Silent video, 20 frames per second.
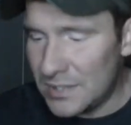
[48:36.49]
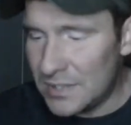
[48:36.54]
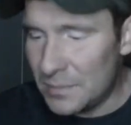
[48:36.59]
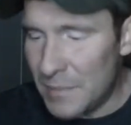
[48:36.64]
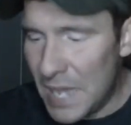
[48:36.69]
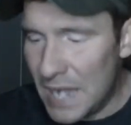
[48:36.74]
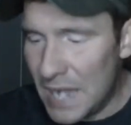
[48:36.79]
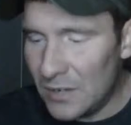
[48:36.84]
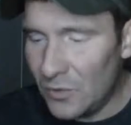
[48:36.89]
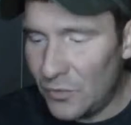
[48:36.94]
The
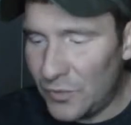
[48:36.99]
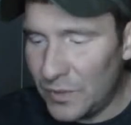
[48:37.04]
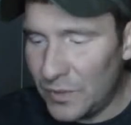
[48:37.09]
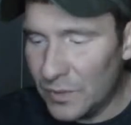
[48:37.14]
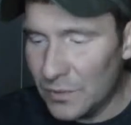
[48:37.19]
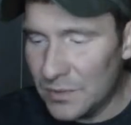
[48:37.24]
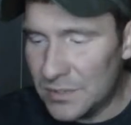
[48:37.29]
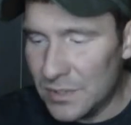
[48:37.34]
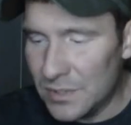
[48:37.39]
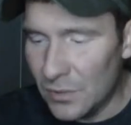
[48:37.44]

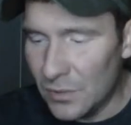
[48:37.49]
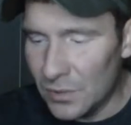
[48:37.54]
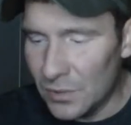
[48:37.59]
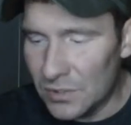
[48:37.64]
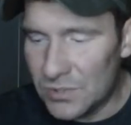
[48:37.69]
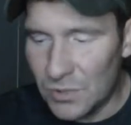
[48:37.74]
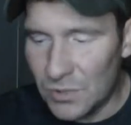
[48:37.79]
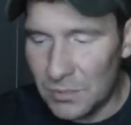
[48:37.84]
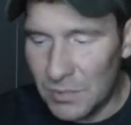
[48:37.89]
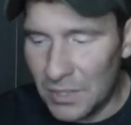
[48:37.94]
battlefields, though, are
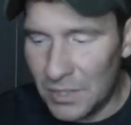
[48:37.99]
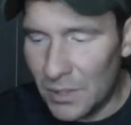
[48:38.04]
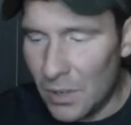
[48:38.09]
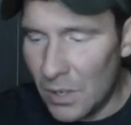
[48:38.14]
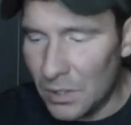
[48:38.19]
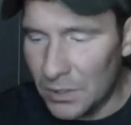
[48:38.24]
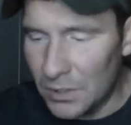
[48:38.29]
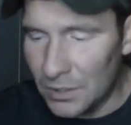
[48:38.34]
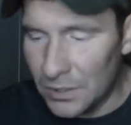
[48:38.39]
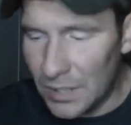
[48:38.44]
extremely
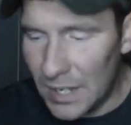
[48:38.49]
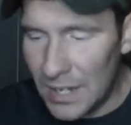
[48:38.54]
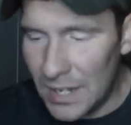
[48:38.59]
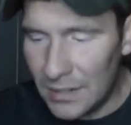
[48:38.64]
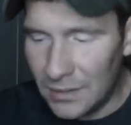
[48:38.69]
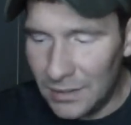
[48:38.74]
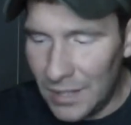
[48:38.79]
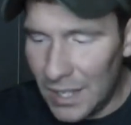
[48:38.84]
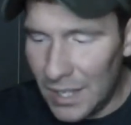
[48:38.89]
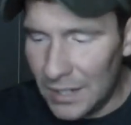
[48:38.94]
haunted, and I had
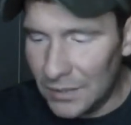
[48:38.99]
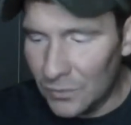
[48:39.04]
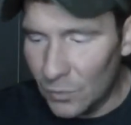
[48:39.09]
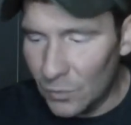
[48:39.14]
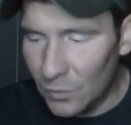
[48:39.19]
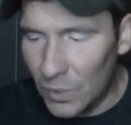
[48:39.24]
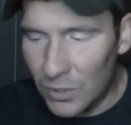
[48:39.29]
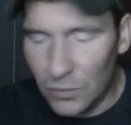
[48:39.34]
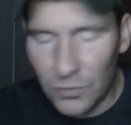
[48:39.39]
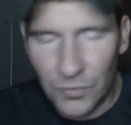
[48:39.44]
a lot of
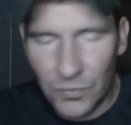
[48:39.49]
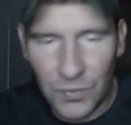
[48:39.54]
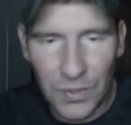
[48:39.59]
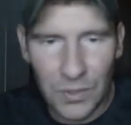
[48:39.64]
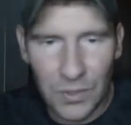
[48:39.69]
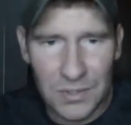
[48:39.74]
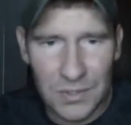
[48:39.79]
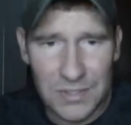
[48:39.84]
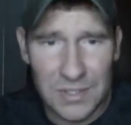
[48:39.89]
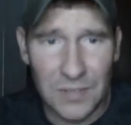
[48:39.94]
weird feelings.